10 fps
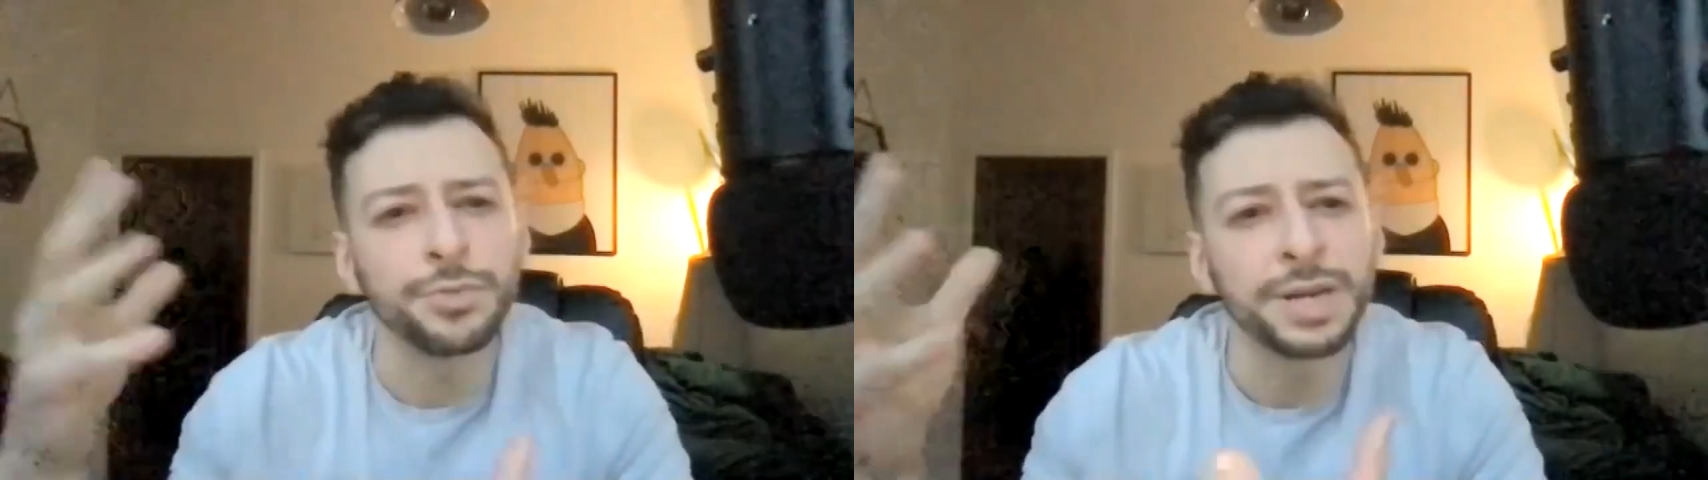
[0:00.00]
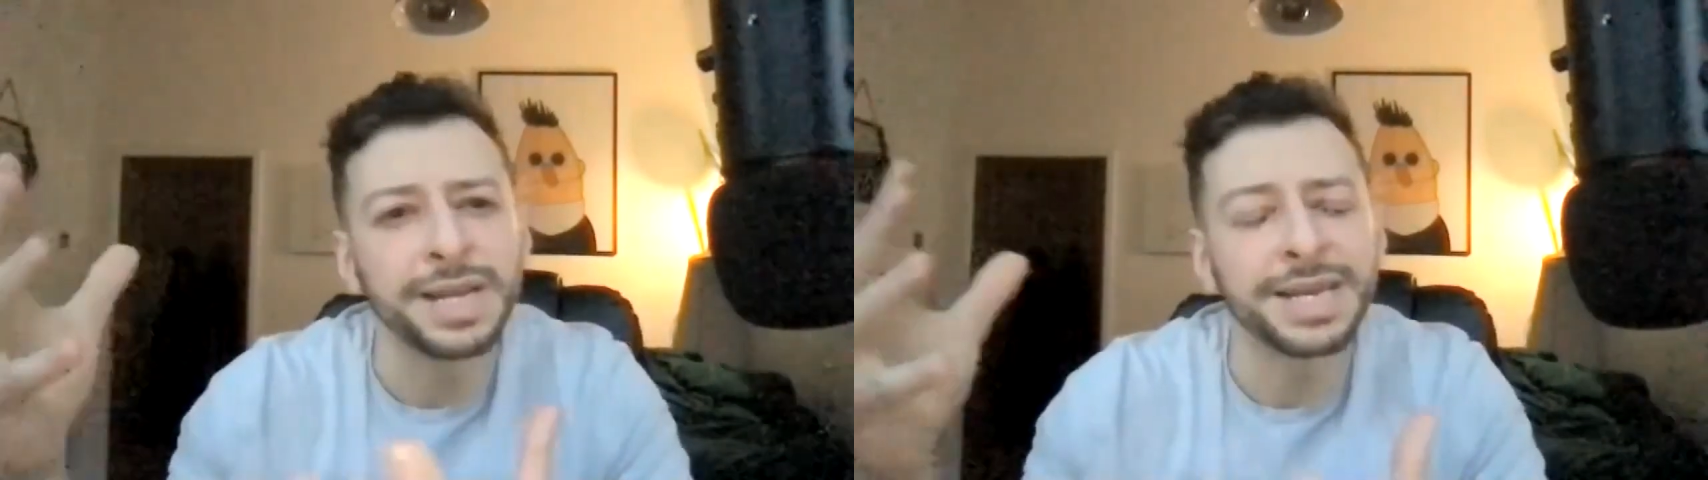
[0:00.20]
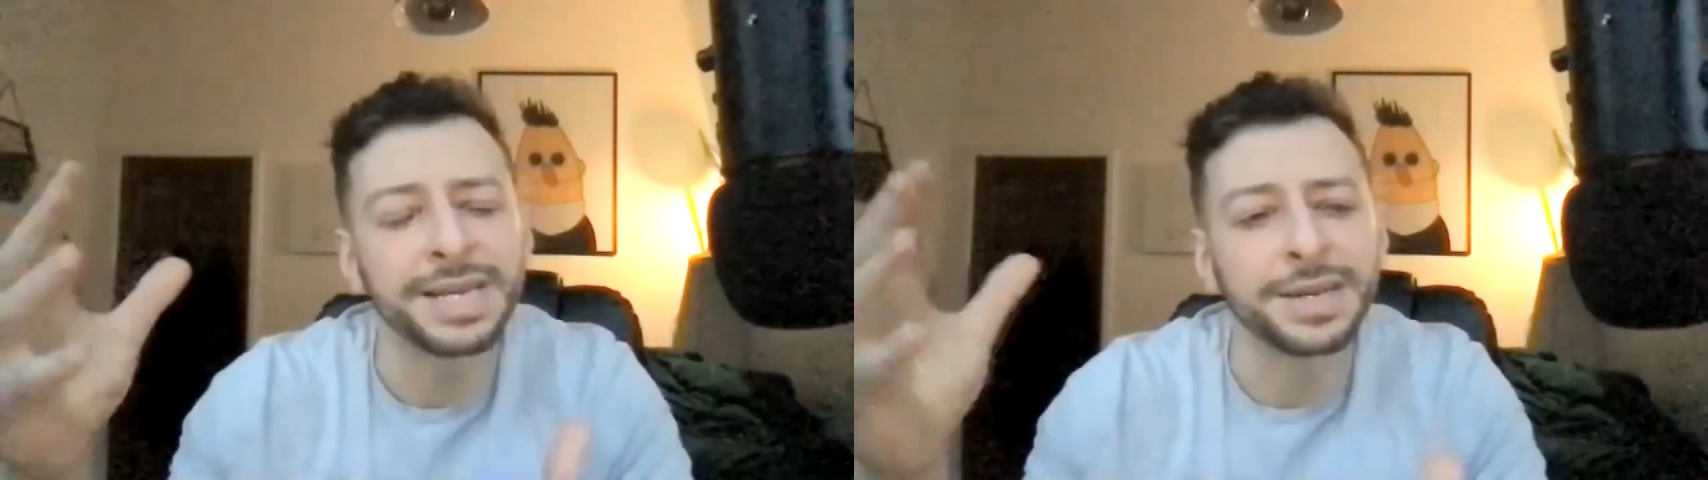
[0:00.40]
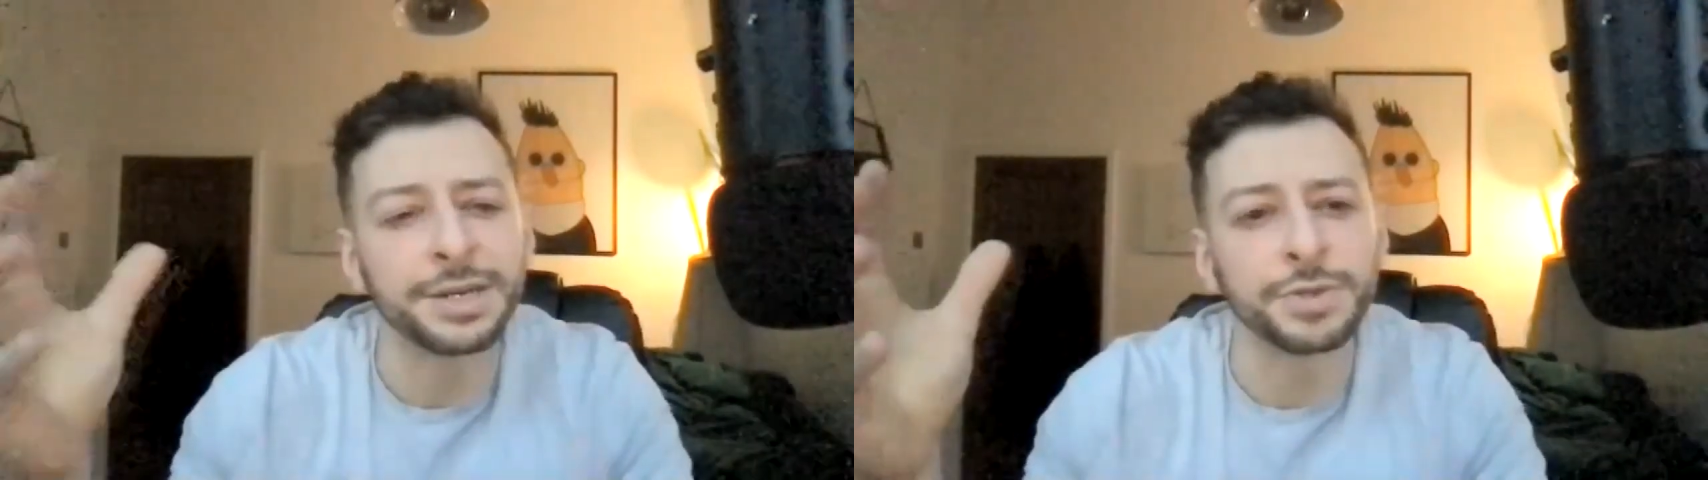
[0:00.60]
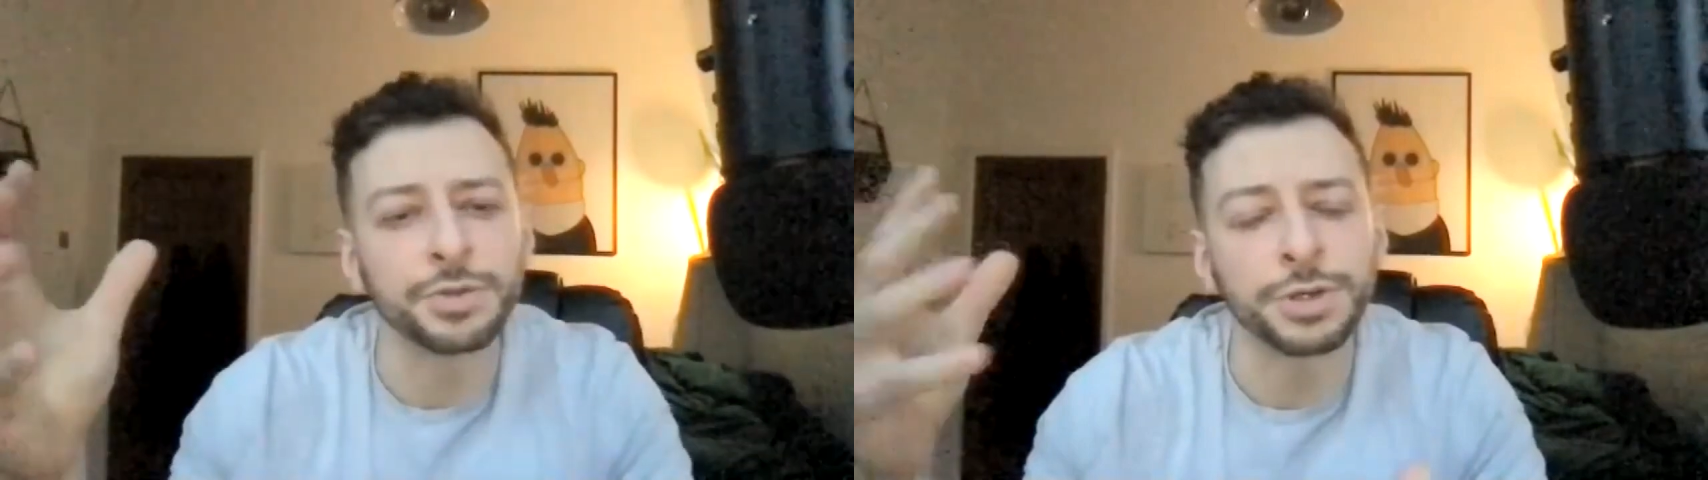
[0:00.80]
really any
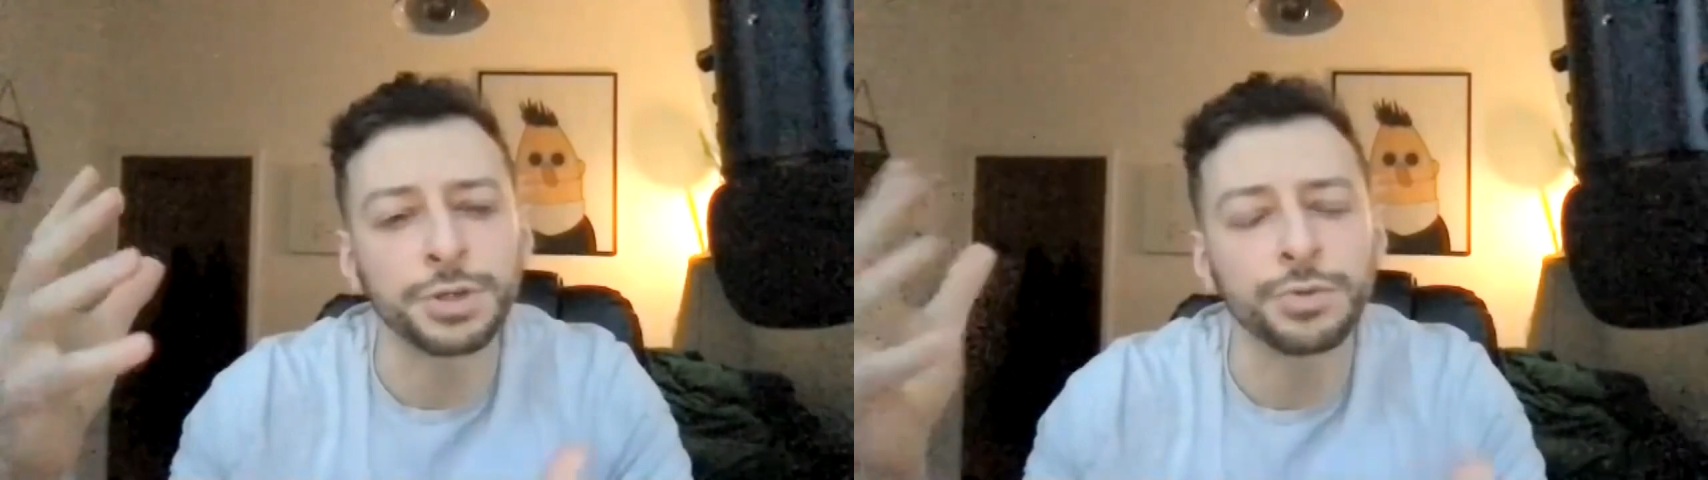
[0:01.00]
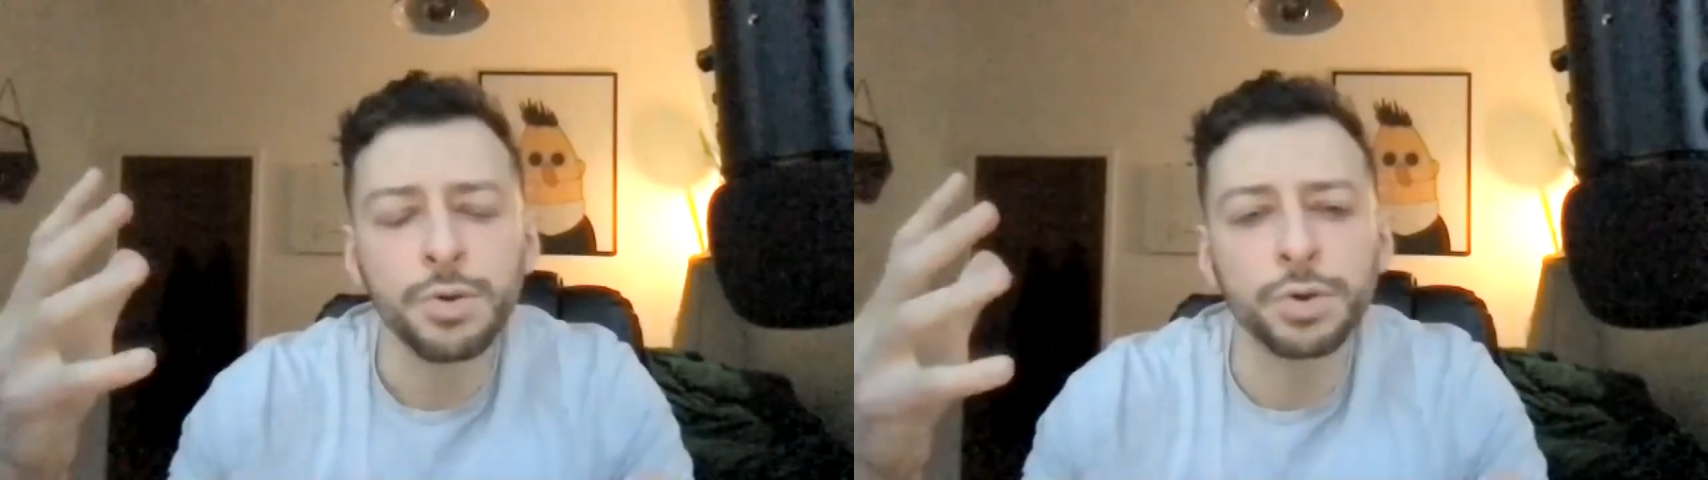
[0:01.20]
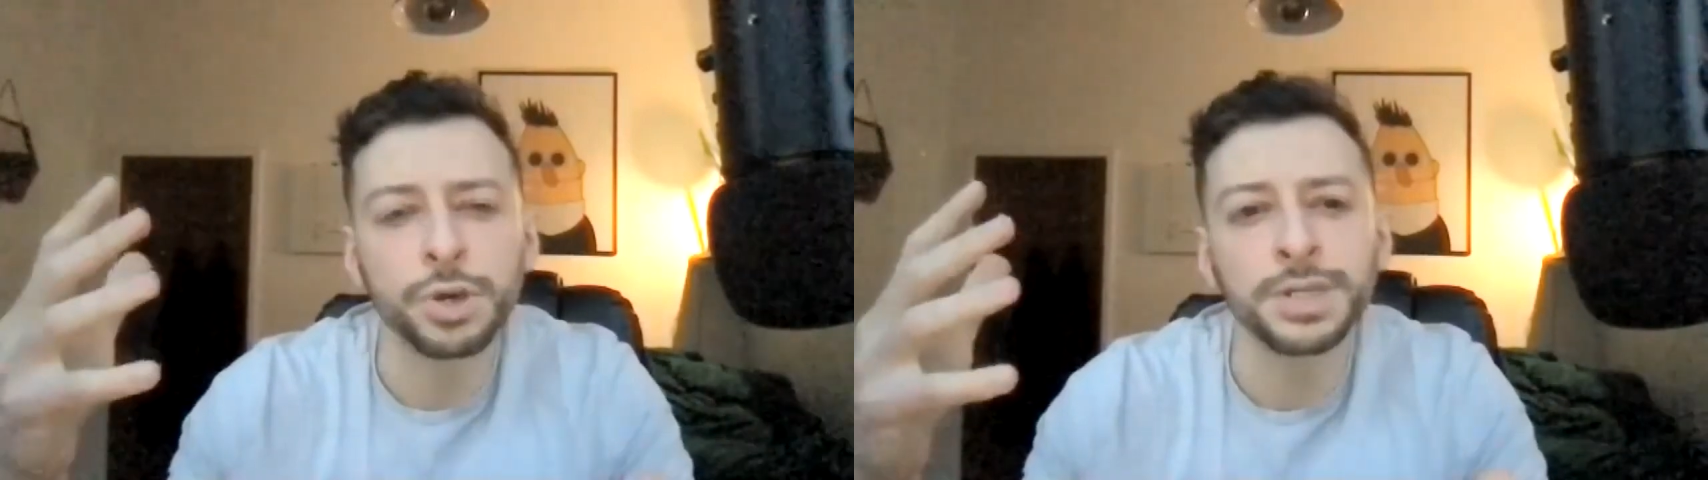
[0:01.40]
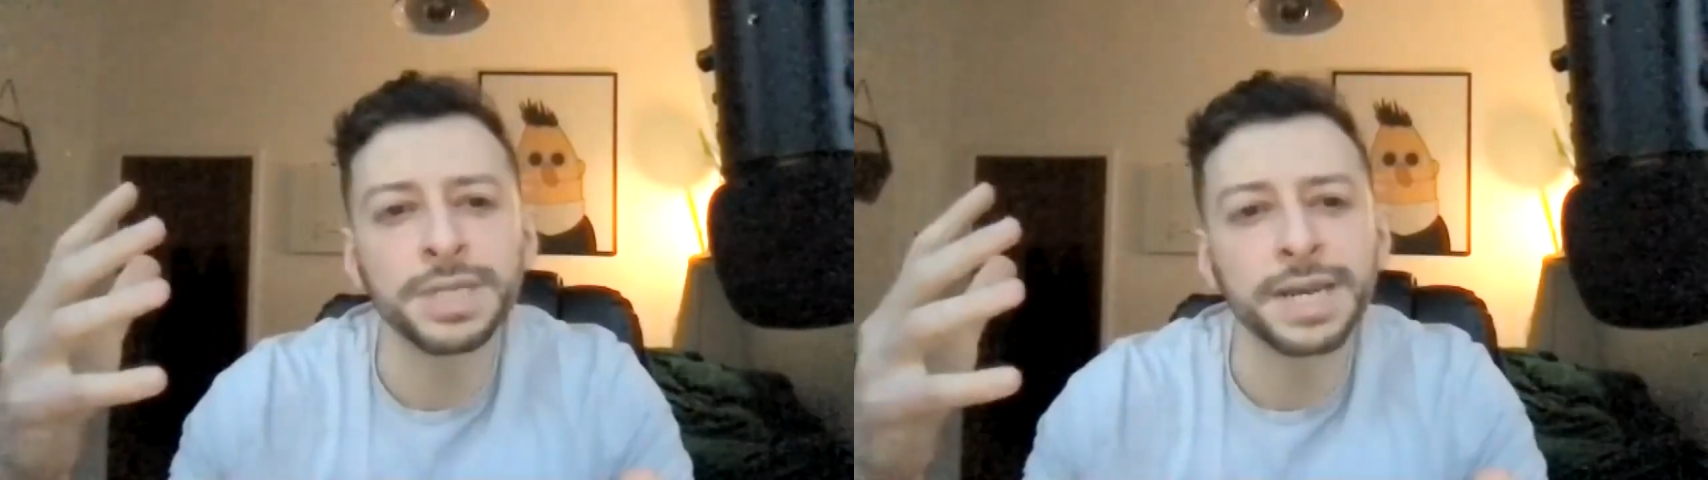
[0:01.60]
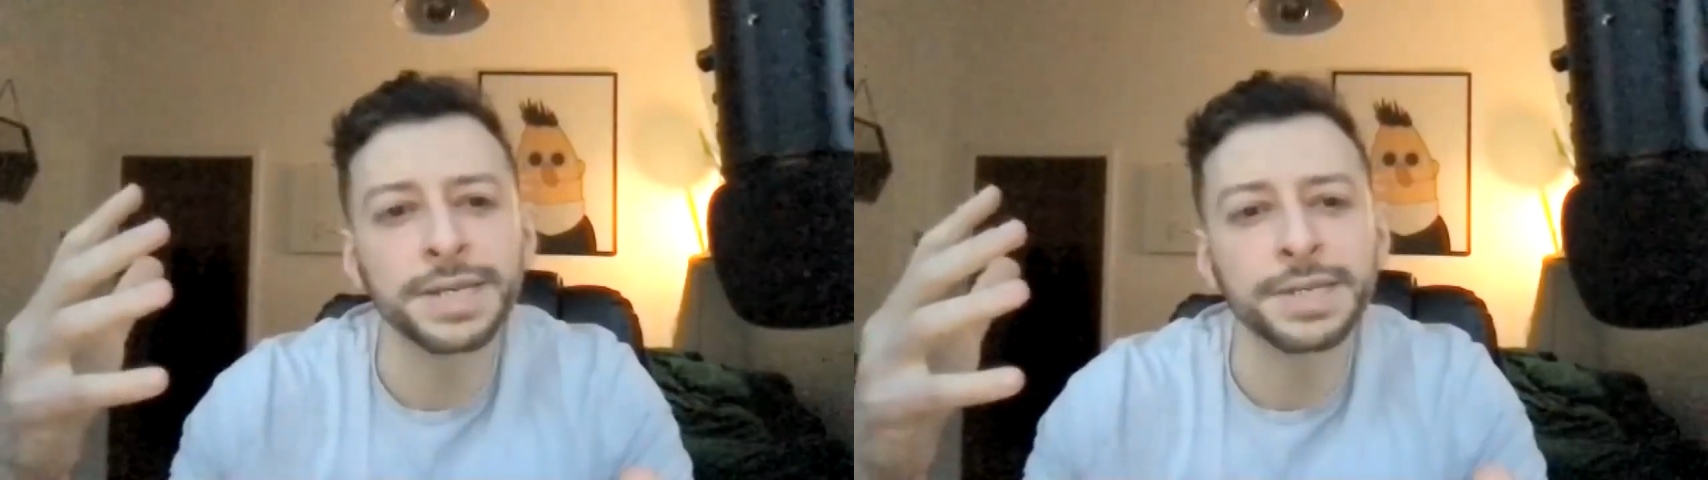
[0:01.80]
kind of structure or
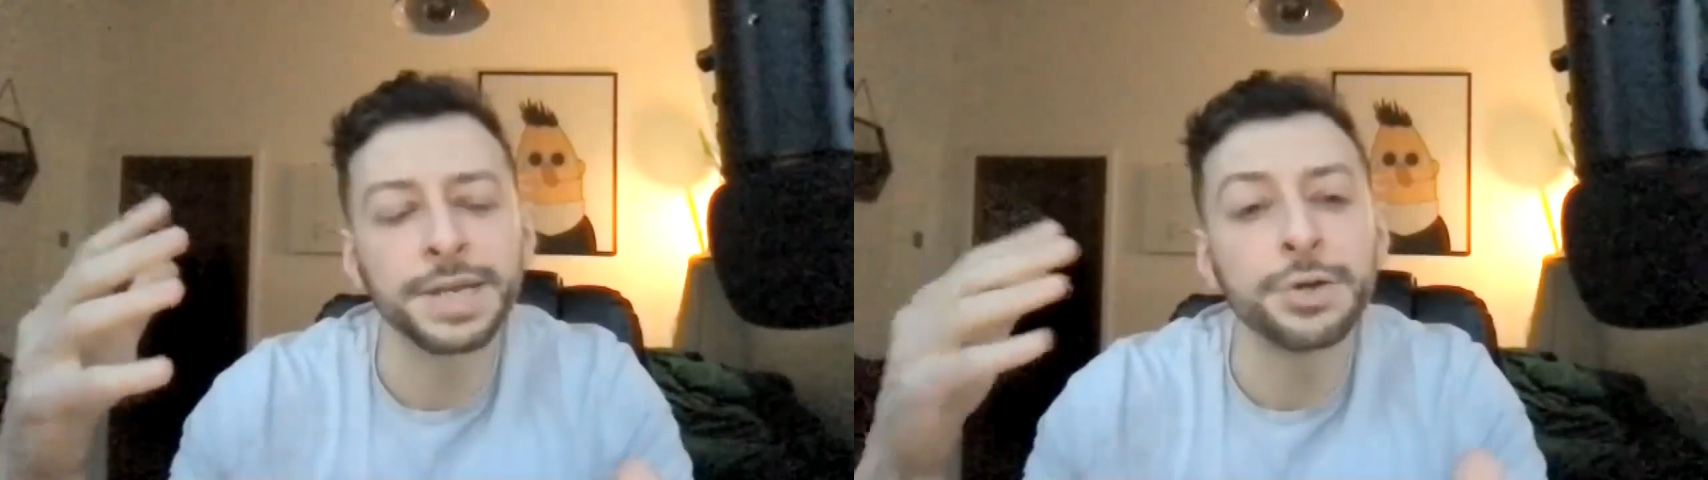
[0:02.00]
context,